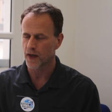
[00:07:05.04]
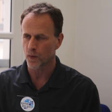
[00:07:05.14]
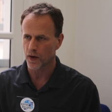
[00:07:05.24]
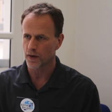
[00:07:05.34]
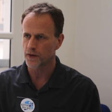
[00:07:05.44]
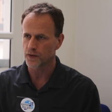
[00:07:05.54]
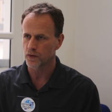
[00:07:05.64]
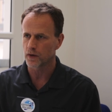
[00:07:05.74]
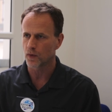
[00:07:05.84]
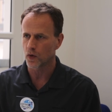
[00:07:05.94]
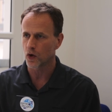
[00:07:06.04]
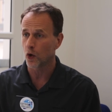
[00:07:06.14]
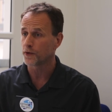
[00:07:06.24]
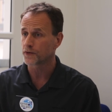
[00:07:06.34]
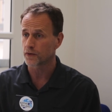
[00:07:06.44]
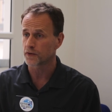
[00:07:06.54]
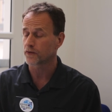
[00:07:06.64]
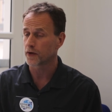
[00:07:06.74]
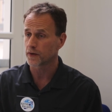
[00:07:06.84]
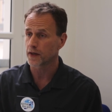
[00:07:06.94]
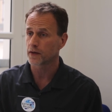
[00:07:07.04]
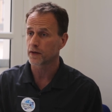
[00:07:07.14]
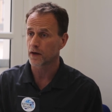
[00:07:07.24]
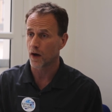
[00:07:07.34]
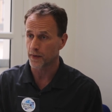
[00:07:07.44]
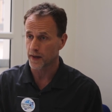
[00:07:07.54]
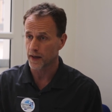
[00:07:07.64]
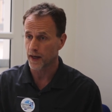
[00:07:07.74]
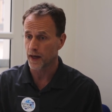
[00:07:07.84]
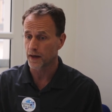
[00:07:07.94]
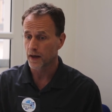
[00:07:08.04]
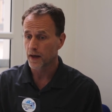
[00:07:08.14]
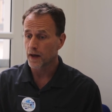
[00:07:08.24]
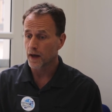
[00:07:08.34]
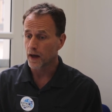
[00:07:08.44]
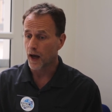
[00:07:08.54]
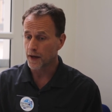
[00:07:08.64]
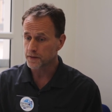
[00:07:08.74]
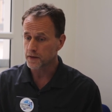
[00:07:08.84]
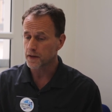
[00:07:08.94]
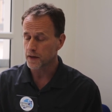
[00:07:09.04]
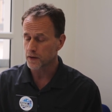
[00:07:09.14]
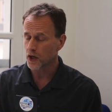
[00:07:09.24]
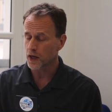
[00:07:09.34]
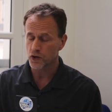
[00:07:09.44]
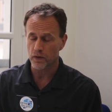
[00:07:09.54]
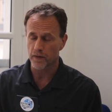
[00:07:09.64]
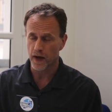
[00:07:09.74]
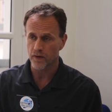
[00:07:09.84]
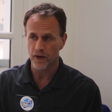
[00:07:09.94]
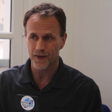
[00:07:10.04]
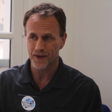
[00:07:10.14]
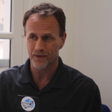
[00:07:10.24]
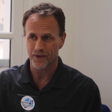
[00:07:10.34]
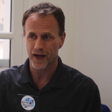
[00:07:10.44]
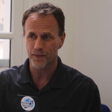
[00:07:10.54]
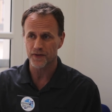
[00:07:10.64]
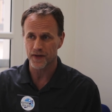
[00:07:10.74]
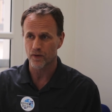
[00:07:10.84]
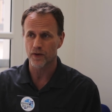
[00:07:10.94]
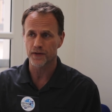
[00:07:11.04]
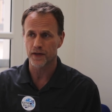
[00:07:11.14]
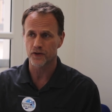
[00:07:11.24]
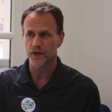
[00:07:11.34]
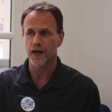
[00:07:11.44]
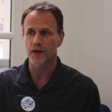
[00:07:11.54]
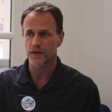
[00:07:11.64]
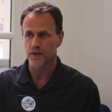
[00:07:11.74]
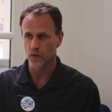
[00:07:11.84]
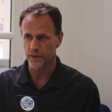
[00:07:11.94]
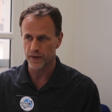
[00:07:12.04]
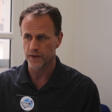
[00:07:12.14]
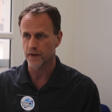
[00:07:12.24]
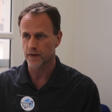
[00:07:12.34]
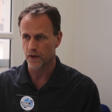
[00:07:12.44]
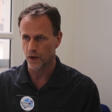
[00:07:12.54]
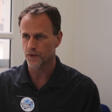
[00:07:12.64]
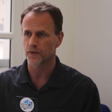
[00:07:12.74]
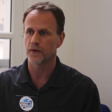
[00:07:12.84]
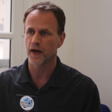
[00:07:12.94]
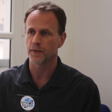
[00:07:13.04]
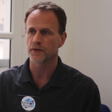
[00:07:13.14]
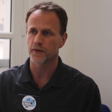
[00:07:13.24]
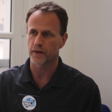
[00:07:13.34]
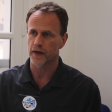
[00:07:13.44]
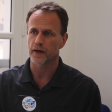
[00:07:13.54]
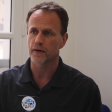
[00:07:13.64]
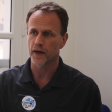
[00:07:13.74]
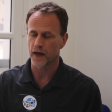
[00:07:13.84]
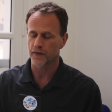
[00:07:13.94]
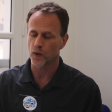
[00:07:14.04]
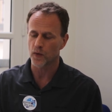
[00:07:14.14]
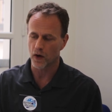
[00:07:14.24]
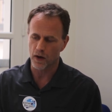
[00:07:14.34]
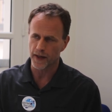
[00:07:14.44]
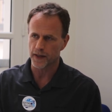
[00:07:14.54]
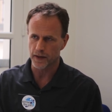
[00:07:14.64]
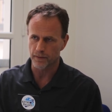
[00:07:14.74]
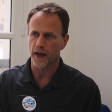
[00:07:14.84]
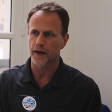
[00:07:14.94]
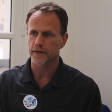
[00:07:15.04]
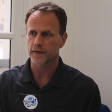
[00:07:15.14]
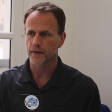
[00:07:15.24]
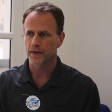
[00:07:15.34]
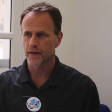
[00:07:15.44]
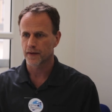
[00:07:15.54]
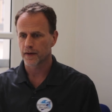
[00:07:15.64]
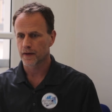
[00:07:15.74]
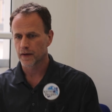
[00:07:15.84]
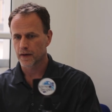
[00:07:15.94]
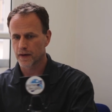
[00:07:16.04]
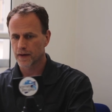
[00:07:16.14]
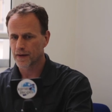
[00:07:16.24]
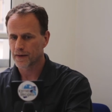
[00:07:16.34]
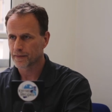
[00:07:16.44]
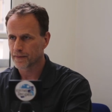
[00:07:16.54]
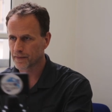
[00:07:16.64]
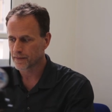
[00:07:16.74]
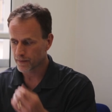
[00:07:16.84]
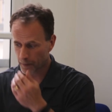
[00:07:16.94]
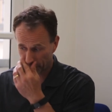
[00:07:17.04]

VMware into a more open source friendly company. And I see a change, or I've only been there for nine months. I've already seen a change within the cultural atmosphere there. And I think we are making an impact. Um,